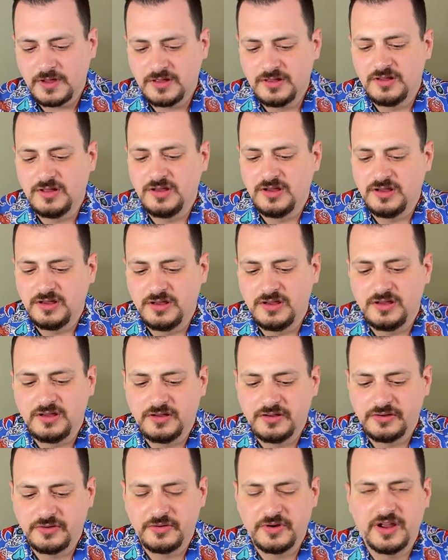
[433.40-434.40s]
the
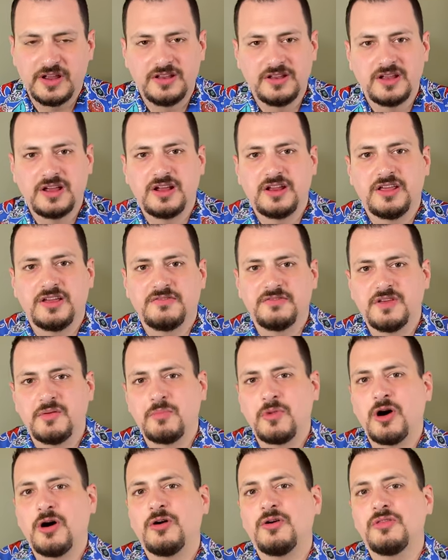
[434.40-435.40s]
granddaddy of them
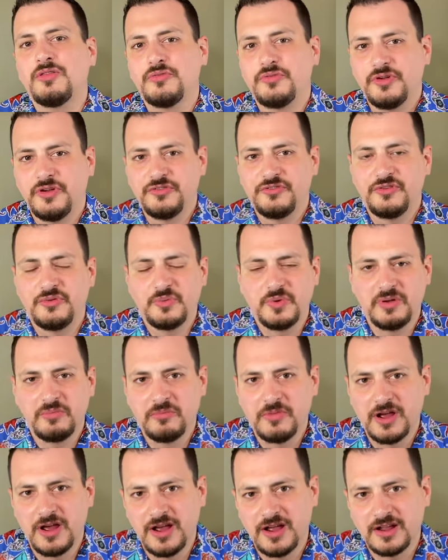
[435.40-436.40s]
all, 300 Win
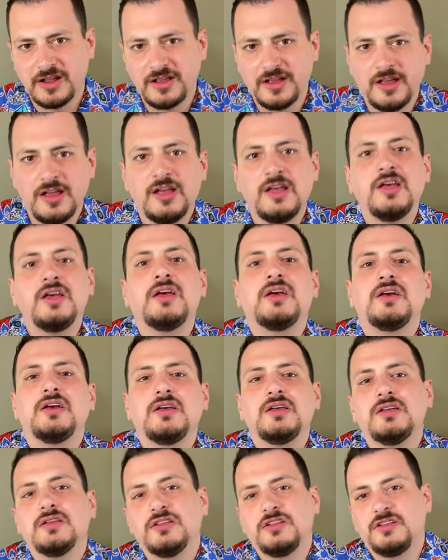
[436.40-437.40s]
Mag,
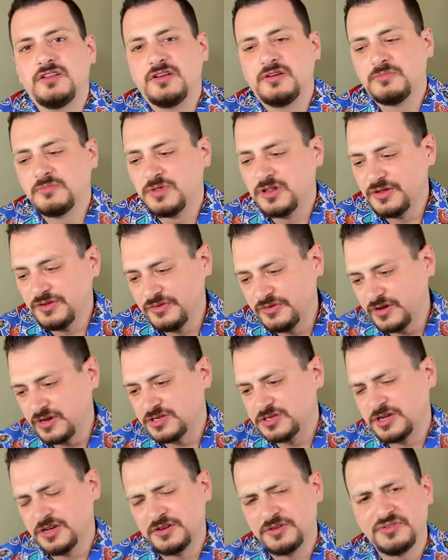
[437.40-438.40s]
in ballistic
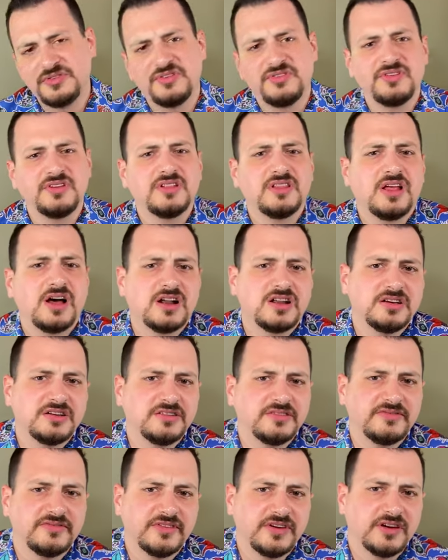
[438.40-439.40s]
gel. Because you see a lot
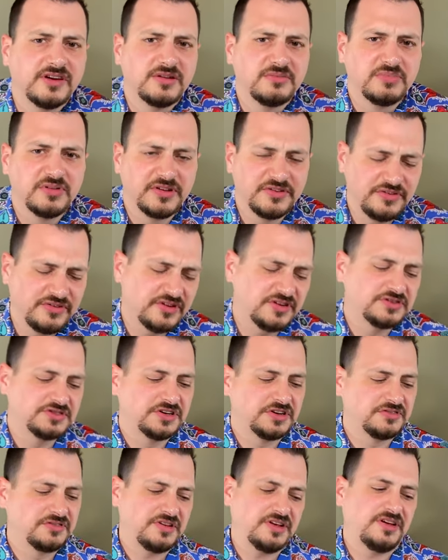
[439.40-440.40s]
of ballistic
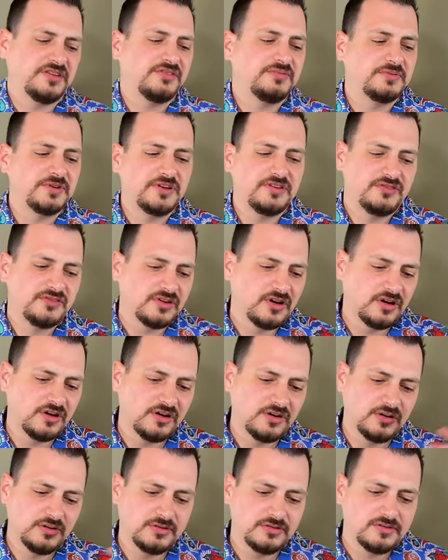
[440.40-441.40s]
gel tests, but it's
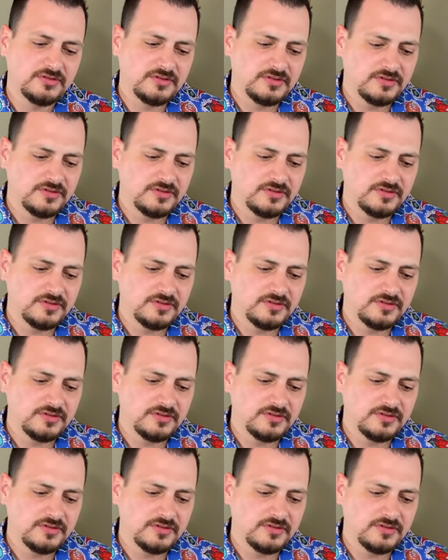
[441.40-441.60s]
all